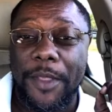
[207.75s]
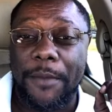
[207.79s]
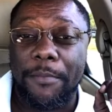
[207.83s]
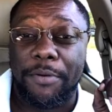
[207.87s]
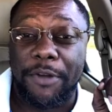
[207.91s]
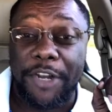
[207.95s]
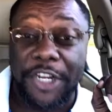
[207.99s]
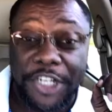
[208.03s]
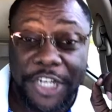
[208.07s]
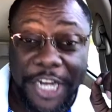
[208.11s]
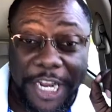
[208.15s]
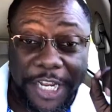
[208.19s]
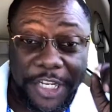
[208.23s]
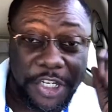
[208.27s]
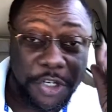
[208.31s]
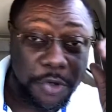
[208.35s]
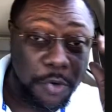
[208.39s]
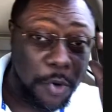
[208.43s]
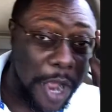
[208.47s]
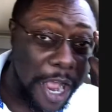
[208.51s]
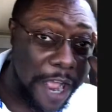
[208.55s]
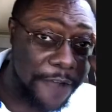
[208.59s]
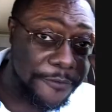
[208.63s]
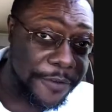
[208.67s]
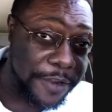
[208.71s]
Appreciate
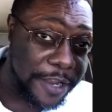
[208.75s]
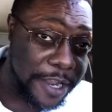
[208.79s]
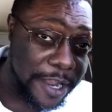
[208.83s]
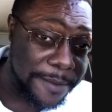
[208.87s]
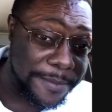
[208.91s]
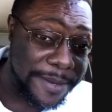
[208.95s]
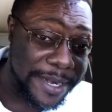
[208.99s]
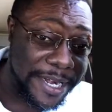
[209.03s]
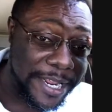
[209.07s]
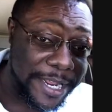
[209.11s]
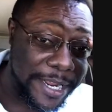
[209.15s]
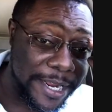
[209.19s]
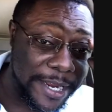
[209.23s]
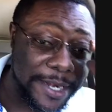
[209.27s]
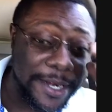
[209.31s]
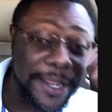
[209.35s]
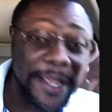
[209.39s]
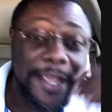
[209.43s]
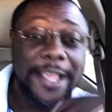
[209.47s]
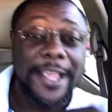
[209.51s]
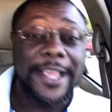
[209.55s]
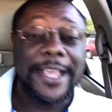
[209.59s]
you all for coming in.